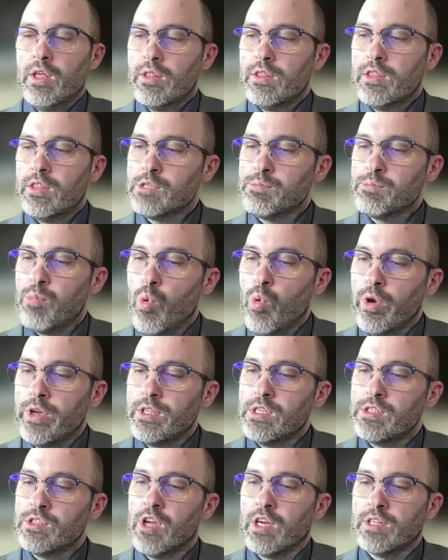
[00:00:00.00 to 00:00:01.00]
This
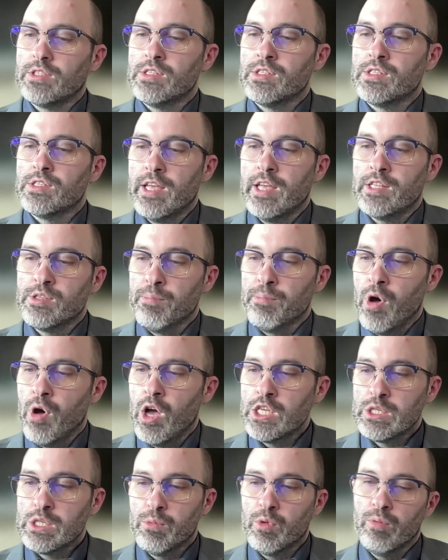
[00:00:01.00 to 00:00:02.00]
point is not to say it's
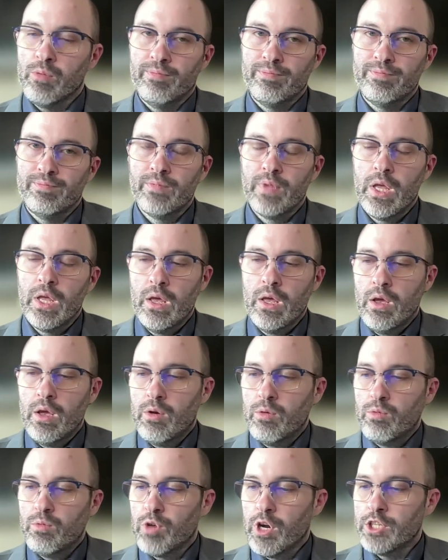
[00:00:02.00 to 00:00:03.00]
impossible.
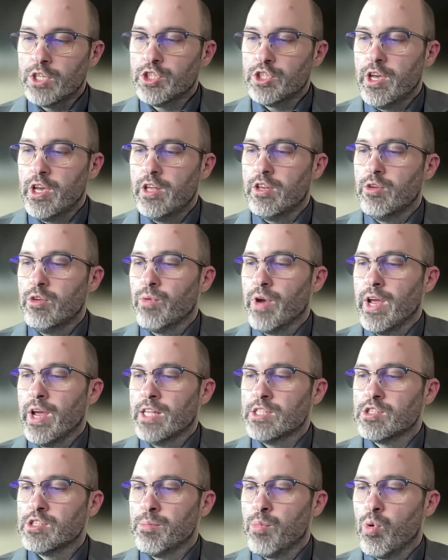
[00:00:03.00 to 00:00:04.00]
Russia and
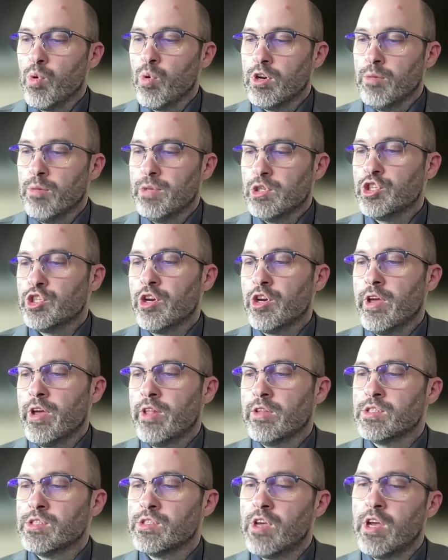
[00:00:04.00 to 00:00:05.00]
Iran's support of Bashar
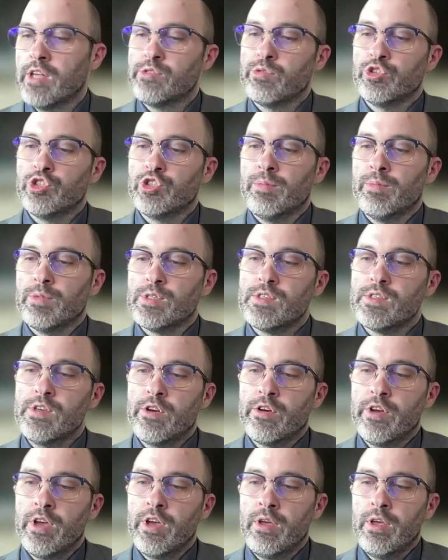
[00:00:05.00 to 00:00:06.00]
al-Assad's regime in
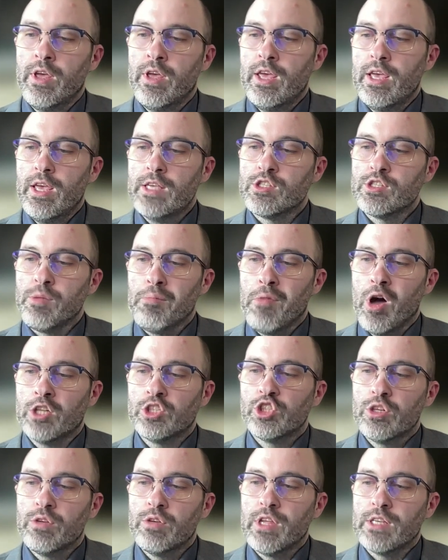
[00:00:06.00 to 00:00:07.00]
Syria is
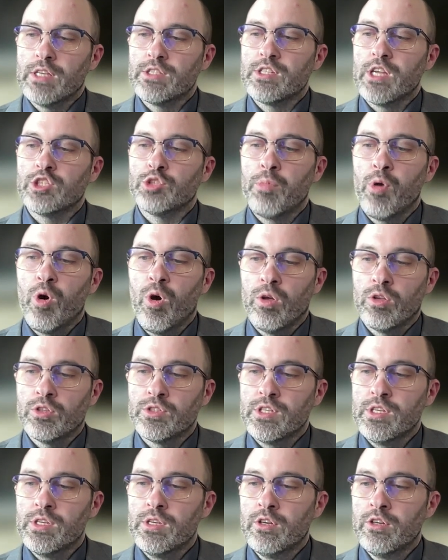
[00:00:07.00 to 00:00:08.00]
demonstrative that such
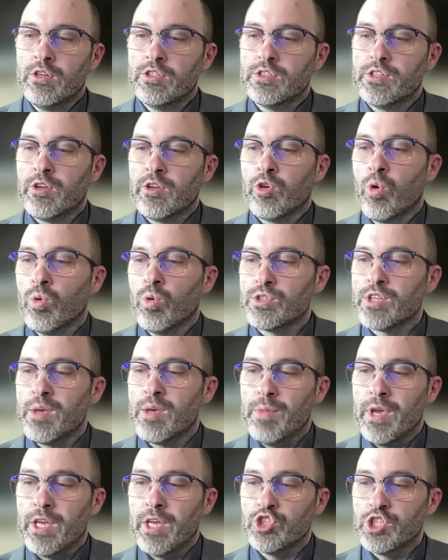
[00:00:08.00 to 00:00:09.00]
policies and goals can
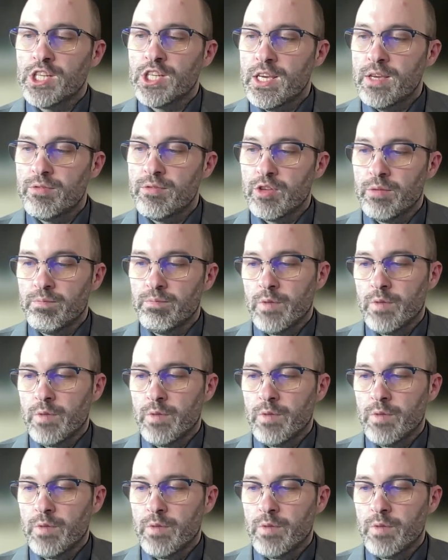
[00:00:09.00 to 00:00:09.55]
be achieved.